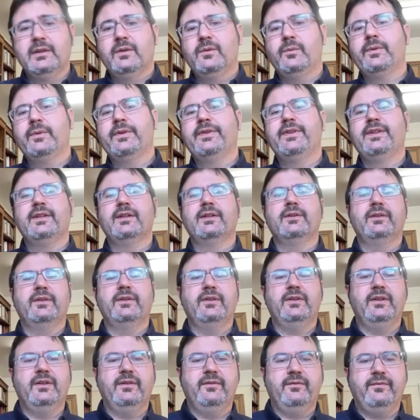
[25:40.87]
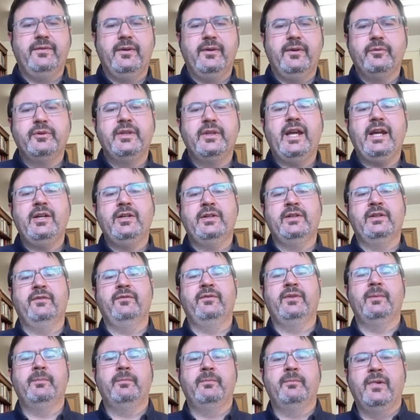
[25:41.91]
with the foundation
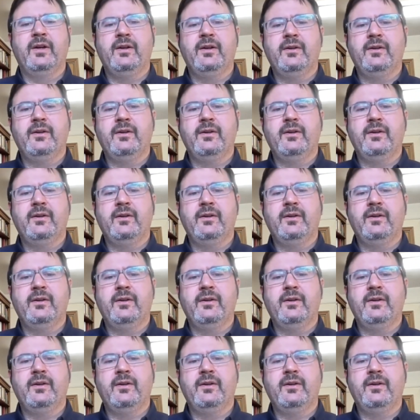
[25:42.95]
of the